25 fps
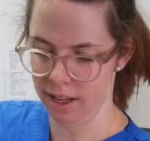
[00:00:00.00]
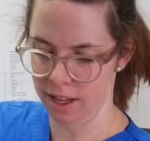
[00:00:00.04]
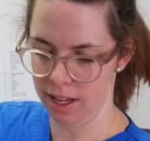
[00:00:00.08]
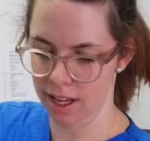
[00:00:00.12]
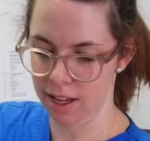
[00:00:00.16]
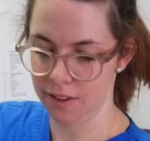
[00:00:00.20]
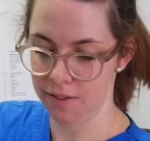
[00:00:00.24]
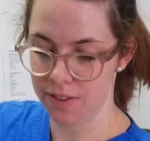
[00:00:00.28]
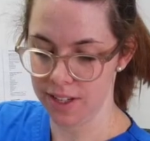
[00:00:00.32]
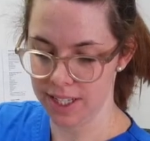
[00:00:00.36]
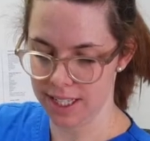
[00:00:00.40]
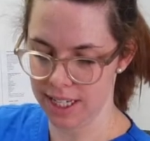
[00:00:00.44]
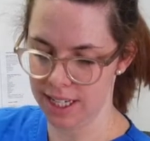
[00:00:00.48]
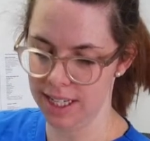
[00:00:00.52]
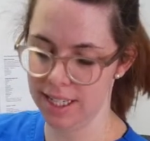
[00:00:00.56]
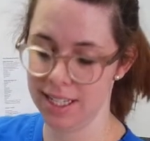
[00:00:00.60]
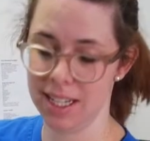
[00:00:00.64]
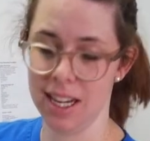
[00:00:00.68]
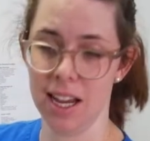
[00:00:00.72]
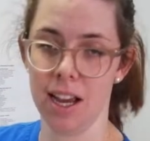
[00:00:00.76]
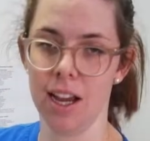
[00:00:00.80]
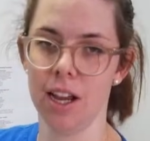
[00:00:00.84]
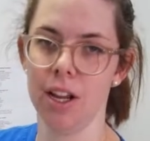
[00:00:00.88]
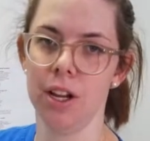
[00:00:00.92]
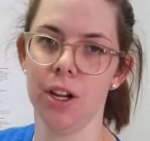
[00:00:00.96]
If it's
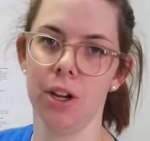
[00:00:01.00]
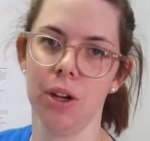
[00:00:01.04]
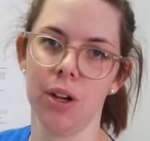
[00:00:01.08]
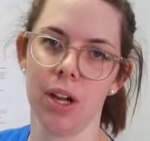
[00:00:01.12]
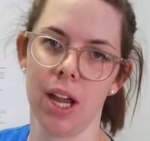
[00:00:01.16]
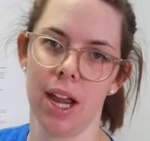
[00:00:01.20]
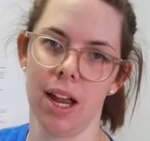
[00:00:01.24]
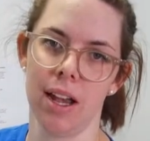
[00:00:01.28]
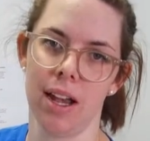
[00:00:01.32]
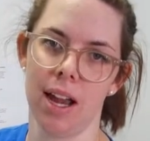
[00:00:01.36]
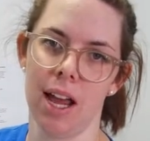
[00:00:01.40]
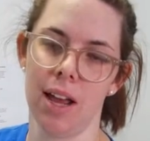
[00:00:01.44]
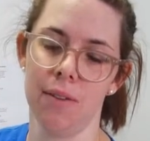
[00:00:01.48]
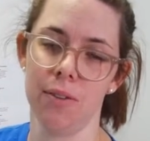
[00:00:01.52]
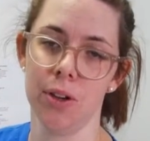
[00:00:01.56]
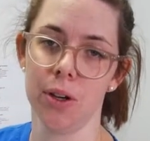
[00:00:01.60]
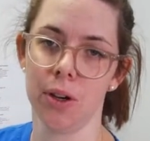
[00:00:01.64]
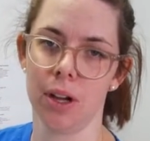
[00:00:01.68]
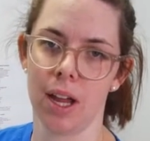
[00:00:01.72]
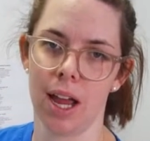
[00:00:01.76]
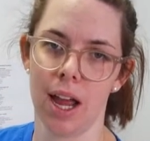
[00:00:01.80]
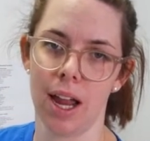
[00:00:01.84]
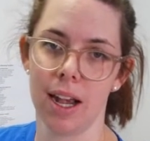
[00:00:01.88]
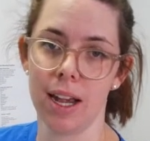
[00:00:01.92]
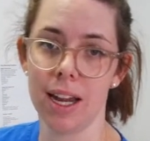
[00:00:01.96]
easier, you can have your
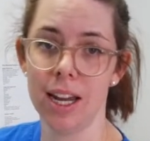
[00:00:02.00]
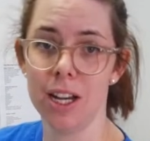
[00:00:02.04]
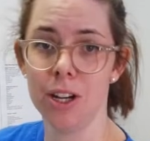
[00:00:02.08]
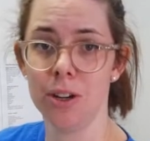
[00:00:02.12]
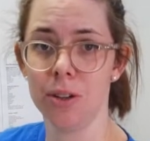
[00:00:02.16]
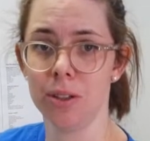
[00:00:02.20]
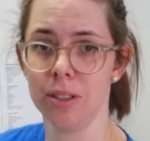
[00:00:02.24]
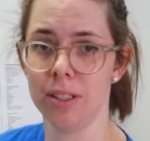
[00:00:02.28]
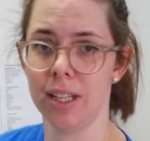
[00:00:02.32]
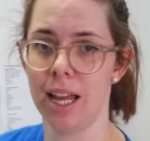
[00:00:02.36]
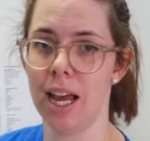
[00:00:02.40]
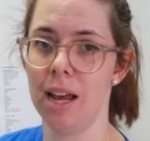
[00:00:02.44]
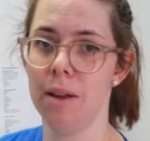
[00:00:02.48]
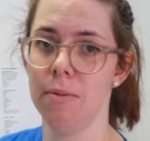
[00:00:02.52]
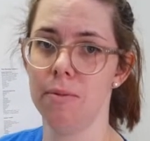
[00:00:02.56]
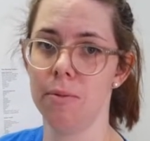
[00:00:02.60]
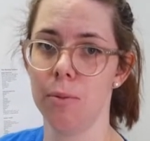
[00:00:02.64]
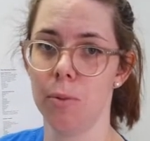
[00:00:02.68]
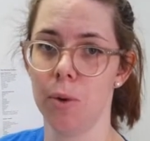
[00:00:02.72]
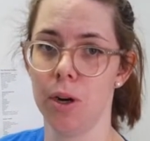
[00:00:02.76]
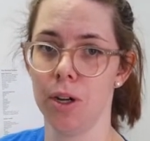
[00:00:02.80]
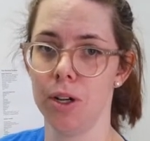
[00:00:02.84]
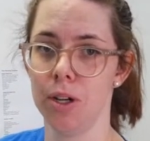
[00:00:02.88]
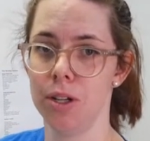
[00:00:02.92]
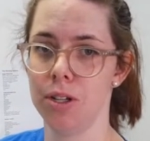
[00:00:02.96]
cat in your lap
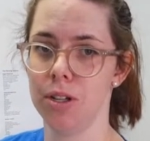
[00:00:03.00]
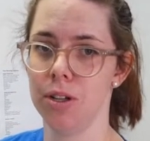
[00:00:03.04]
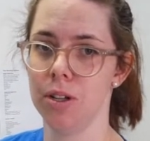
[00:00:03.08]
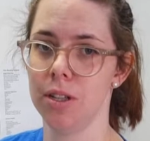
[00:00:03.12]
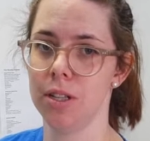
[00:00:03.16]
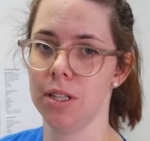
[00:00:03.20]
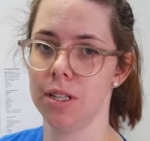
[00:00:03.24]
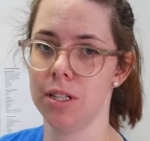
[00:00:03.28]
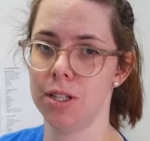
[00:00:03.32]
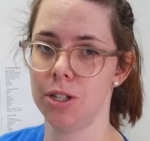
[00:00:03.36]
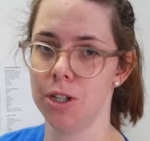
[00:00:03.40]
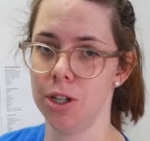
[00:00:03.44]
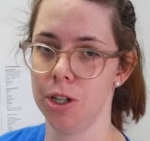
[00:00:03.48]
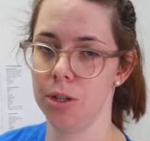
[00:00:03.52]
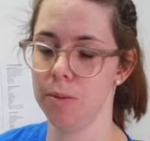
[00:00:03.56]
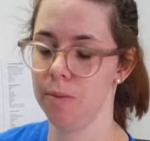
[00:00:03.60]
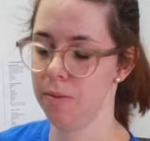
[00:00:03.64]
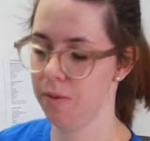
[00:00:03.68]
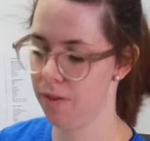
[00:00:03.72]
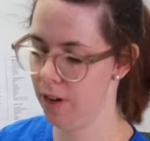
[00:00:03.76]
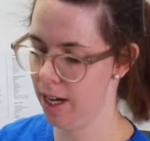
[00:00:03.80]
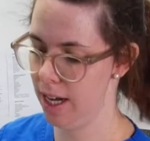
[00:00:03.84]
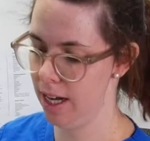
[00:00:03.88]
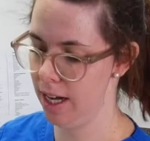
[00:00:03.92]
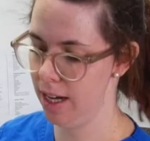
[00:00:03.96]
while you do this tube
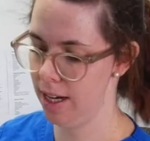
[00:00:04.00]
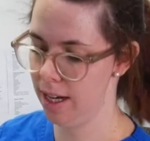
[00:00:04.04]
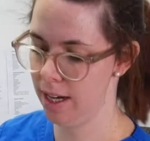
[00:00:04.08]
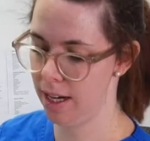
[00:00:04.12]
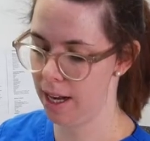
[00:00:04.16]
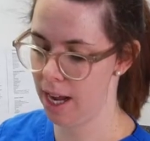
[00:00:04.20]
feed.